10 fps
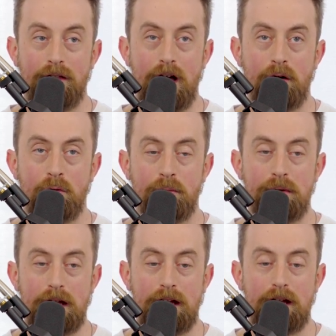That will
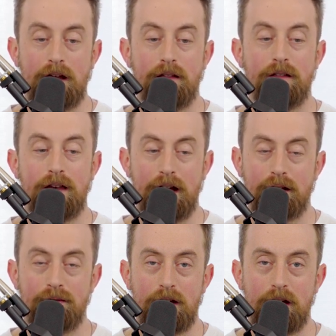be the
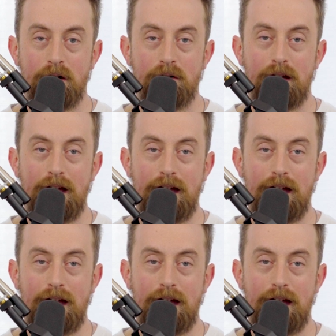next video,